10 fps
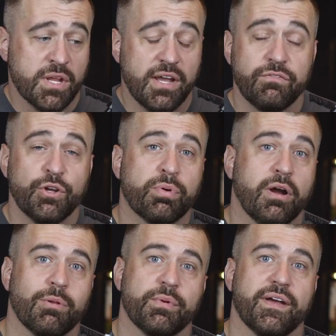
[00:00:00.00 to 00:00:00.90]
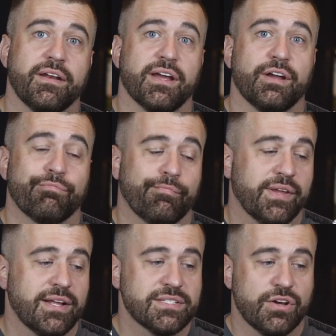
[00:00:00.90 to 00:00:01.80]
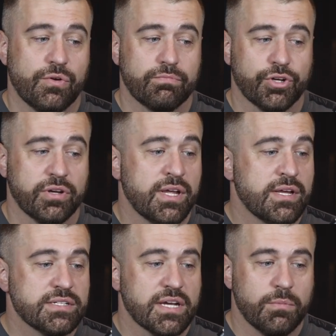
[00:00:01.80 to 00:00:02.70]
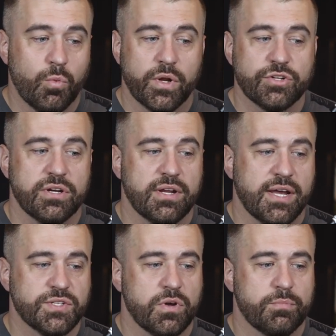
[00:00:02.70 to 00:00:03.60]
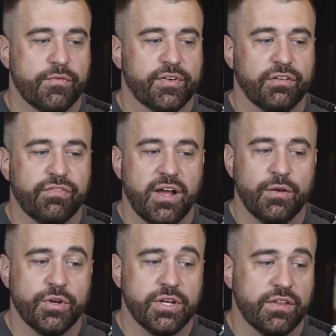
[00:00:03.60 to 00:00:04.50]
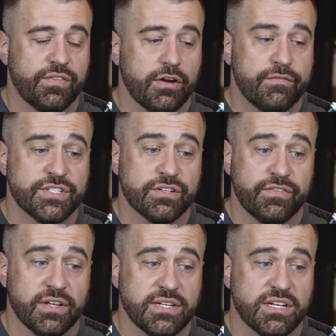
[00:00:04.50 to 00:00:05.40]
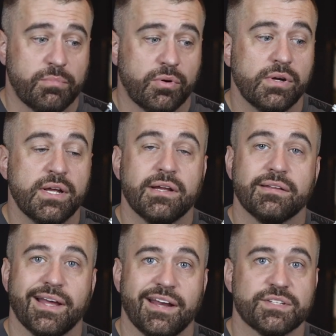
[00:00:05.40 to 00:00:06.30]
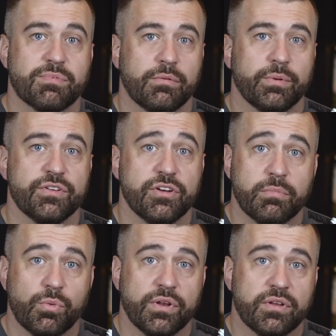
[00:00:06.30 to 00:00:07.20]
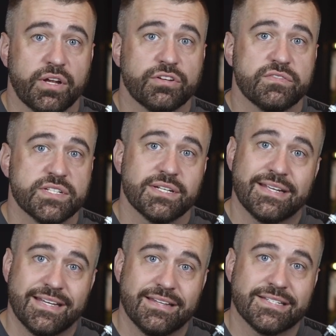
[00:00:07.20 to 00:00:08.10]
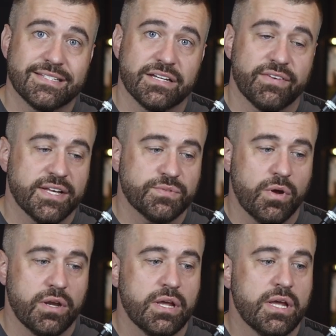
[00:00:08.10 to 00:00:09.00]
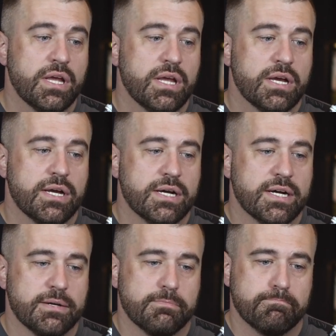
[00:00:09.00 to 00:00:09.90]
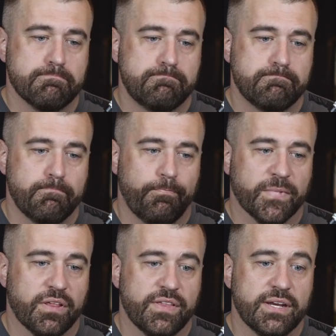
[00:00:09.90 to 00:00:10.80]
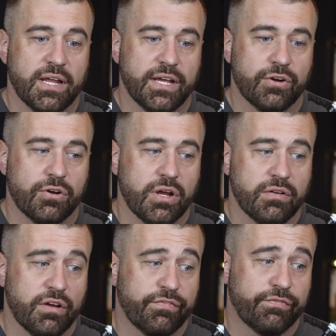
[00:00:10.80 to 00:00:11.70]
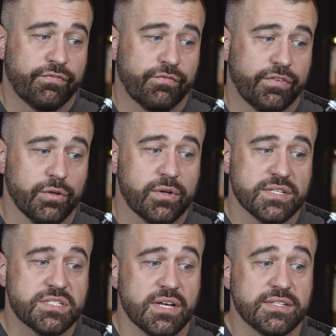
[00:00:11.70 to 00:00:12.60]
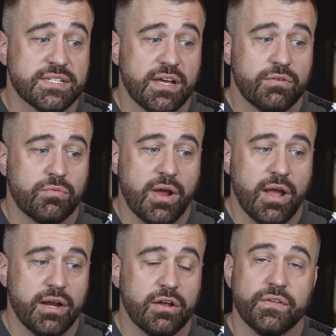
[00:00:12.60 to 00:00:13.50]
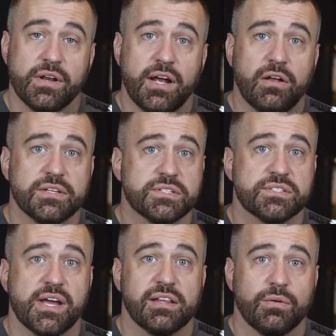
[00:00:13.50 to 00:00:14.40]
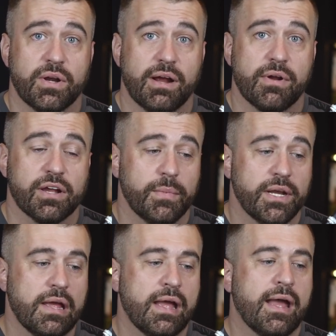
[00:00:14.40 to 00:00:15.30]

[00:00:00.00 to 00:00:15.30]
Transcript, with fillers: I have no problem with that day. That's all good. Take a morning train to Aswan, perfectly fine. When you get there, visit Philae Temple. That is probably the number one thing to visit in the city of Aswan. Um, then later, a, a Felucca sunset ride on the Nile is exactly what I recommend.